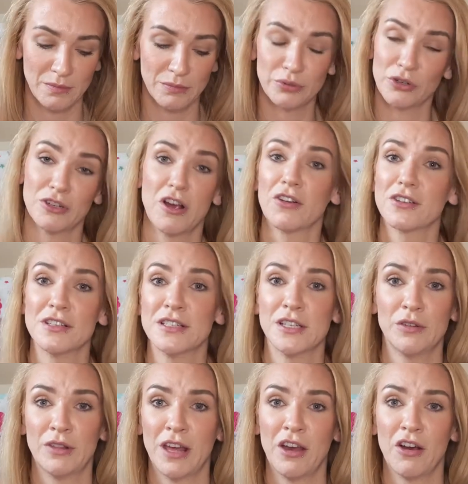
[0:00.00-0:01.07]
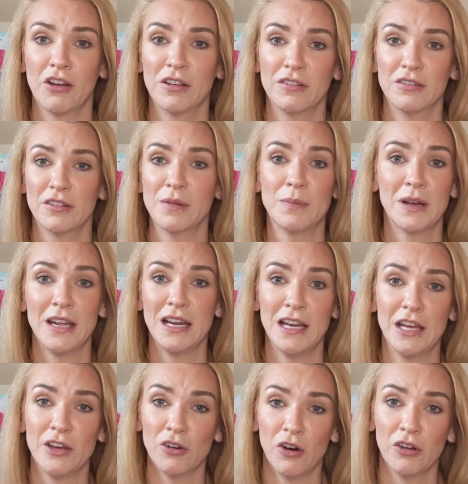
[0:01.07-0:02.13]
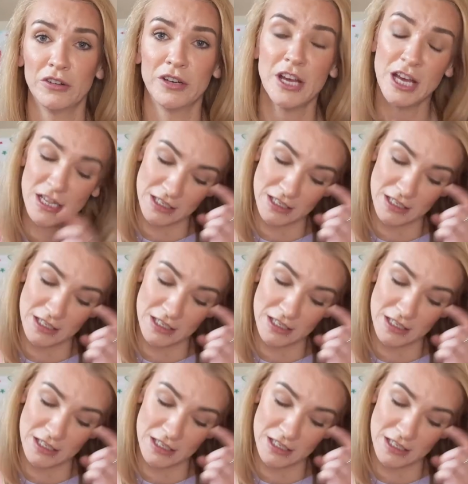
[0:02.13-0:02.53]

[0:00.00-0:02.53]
products until they are completely gone.